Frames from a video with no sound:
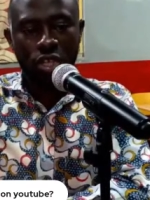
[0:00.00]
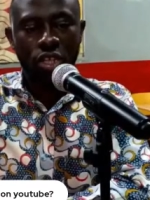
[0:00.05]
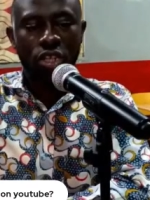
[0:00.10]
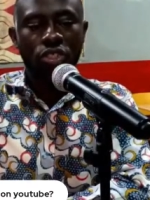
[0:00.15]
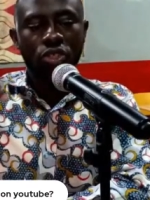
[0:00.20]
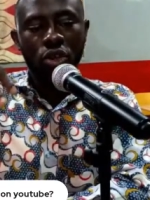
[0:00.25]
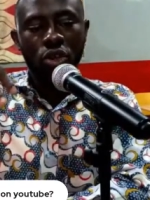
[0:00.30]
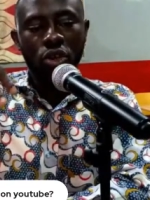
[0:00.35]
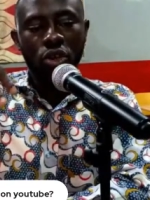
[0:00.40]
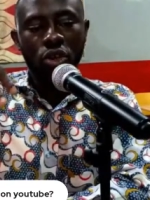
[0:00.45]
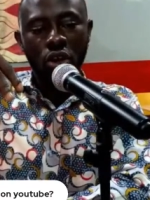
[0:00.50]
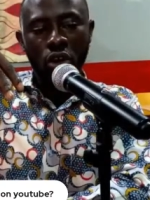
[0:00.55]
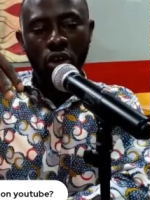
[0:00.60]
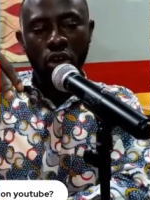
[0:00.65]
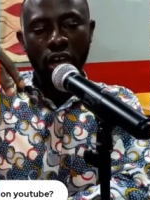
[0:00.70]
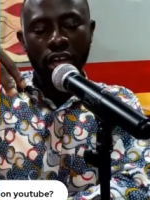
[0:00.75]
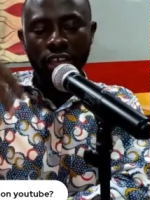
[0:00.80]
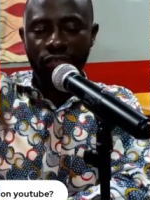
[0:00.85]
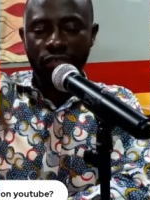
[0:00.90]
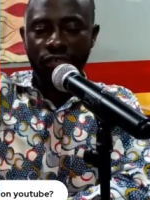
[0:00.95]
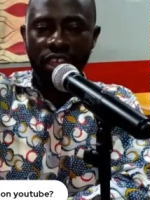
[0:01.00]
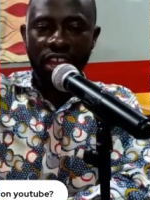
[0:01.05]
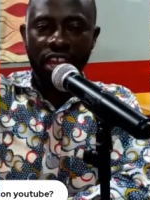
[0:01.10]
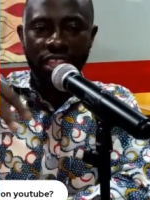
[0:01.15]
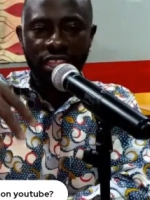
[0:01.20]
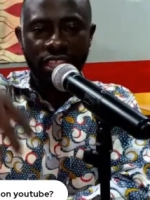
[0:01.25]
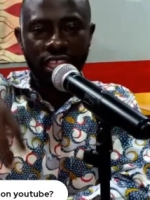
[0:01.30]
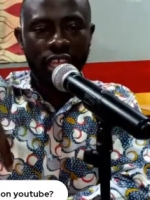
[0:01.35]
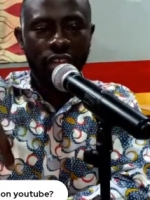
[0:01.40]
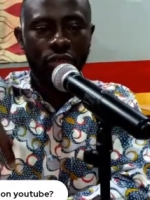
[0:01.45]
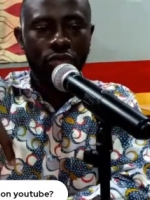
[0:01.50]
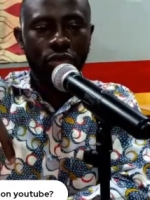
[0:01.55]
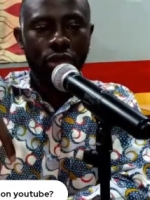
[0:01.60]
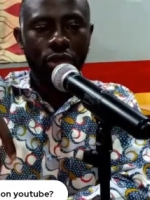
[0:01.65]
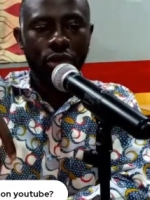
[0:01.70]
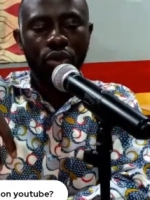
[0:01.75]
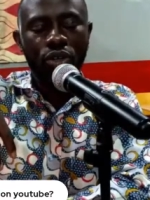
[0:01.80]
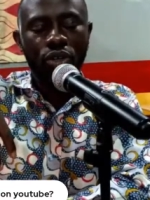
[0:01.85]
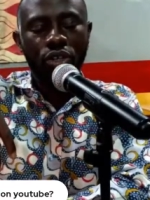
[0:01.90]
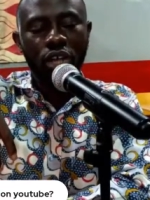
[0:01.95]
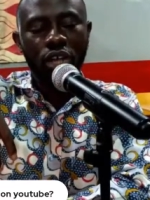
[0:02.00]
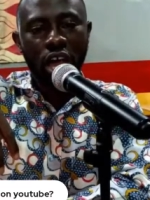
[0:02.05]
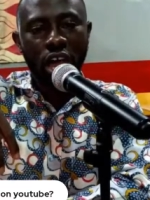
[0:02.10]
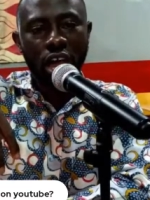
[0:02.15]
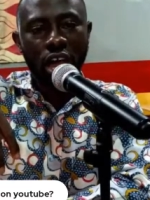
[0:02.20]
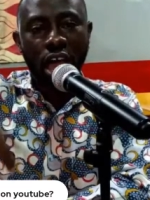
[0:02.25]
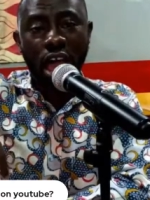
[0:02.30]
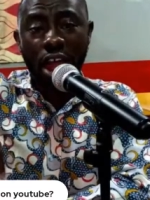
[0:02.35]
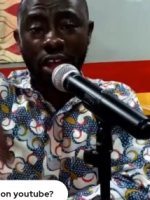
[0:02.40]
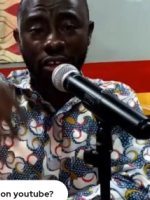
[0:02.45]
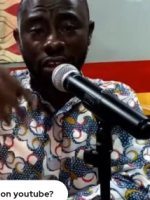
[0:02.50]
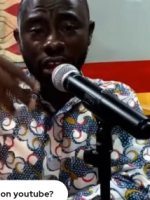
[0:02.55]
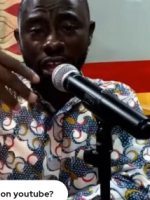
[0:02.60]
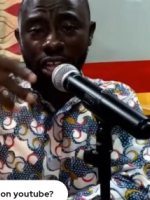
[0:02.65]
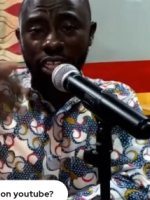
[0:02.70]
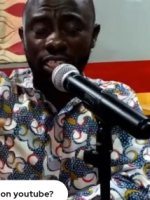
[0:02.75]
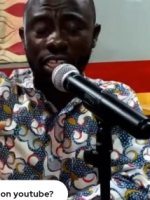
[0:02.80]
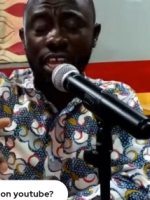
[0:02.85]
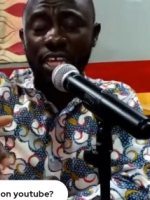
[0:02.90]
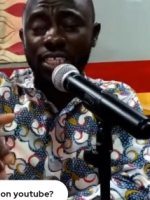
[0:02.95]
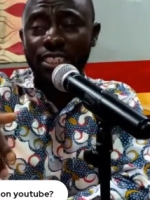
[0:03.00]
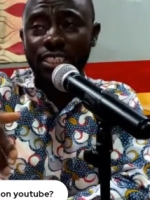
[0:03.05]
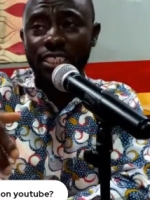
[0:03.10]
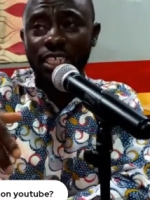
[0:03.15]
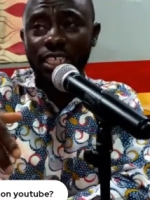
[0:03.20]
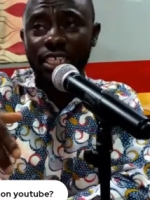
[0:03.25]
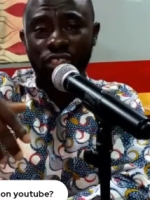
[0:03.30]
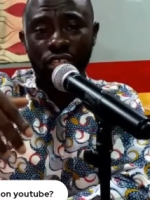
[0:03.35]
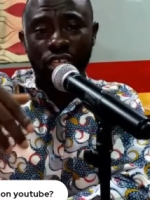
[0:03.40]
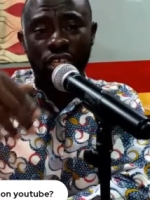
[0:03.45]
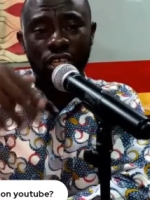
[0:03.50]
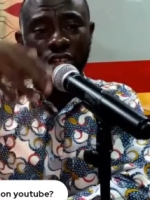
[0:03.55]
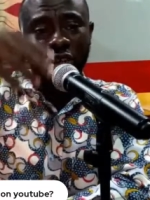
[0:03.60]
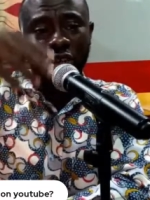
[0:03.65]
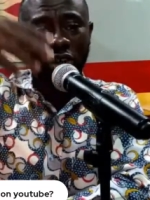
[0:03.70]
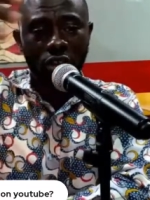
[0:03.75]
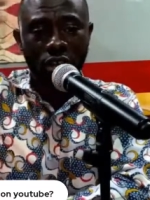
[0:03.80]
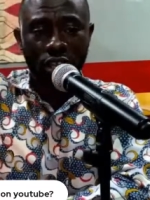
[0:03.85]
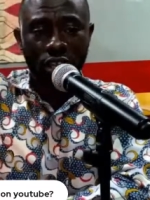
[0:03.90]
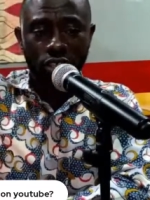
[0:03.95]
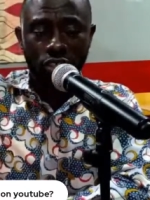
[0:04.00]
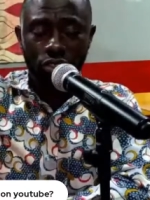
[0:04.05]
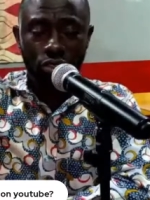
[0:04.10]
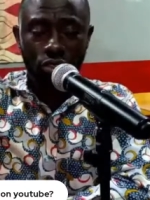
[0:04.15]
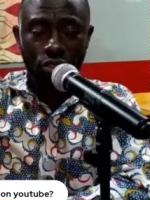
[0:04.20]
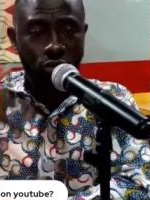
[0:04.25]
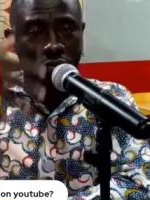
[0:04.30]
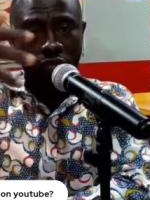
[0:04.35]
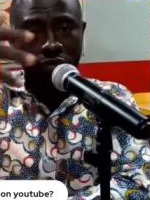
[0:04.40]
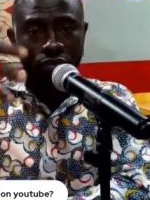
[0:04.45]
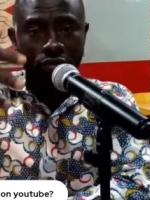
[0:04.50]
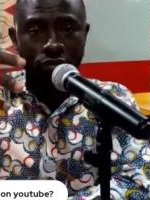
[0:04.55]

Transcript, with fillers: So, if anything, we would uh, arrange that session on a Zoom,